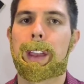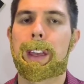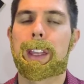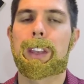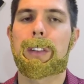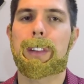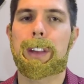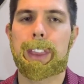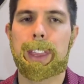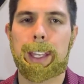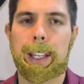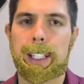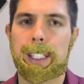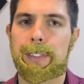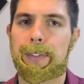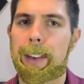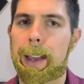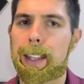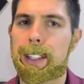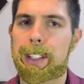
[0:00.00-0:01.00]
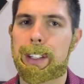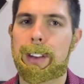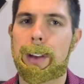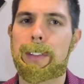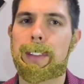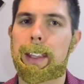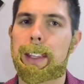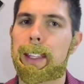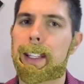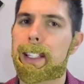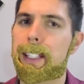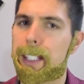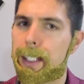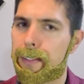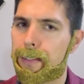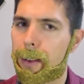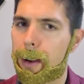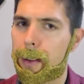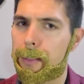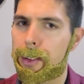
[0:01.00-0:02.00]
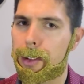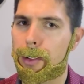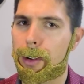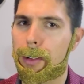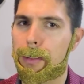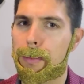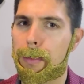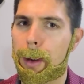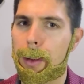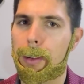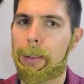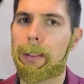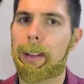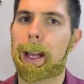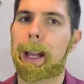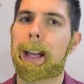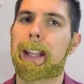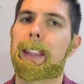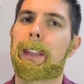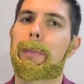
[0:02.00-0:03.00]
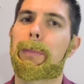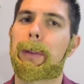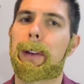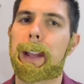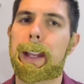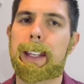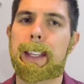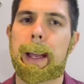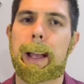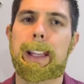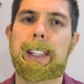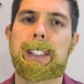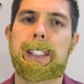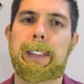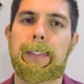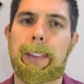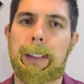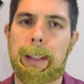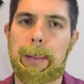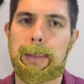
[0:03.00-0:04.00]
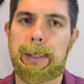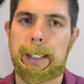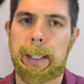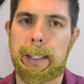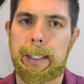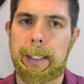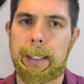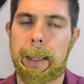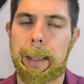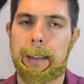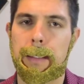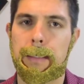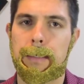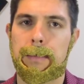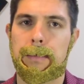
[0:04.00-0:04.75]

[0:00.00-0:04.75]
Now, I think it's fair to note that this is a 5-year-old model, and the brand has developed since then.